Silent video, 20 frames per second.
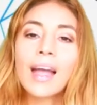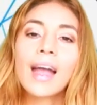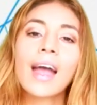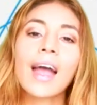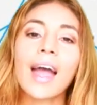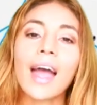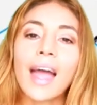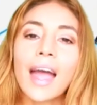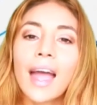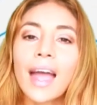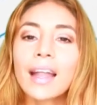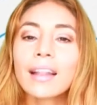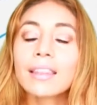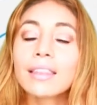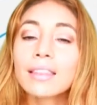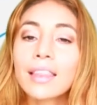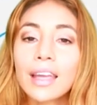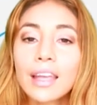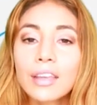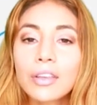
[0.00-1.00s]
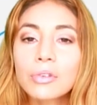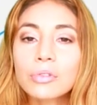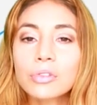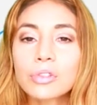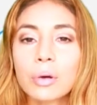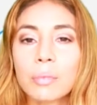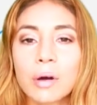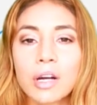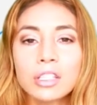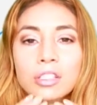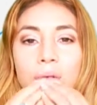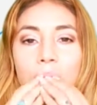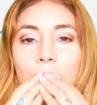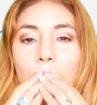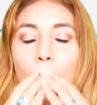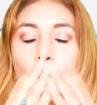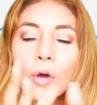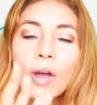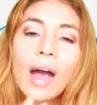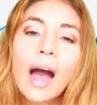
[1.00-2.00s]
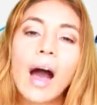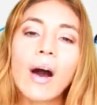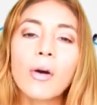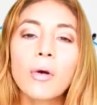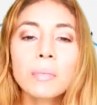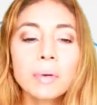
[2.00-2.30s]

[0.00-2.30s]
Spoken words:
And thank you so much. I will